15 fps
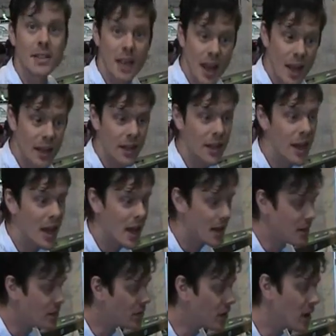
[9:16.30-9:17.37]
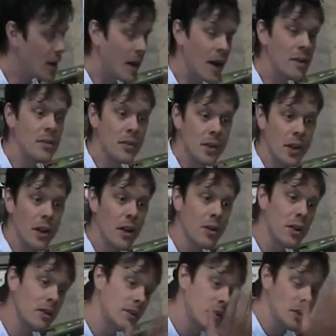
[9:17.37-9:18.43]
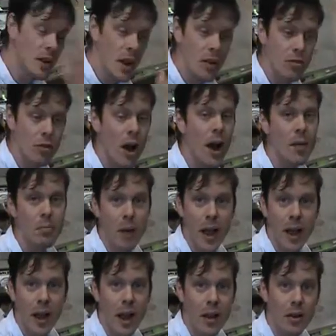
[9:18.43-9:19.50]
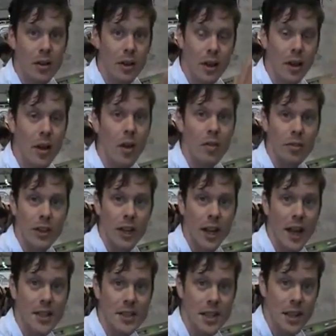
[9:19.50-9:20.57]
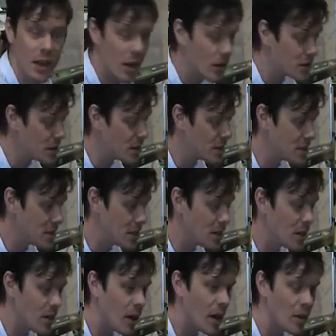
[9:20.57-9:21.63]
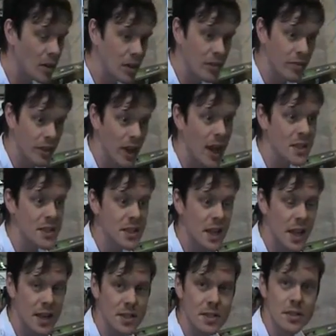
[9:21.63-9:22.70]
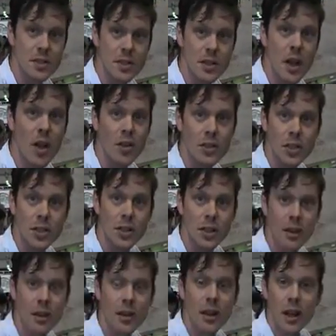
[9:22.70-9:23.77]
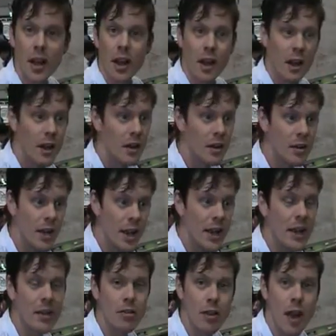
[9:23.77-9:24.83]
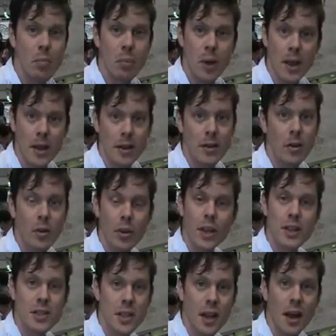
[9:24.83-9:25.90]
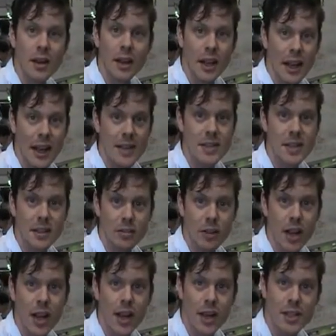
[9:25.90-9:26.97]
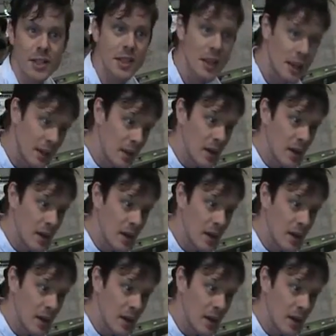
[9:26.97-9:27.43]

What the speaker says: Exactly. Yeah. You go right back. I look at a lot of the classic artists. I look at Velázquez and Sargent, Ilya Repin, and all these kind of classic realists.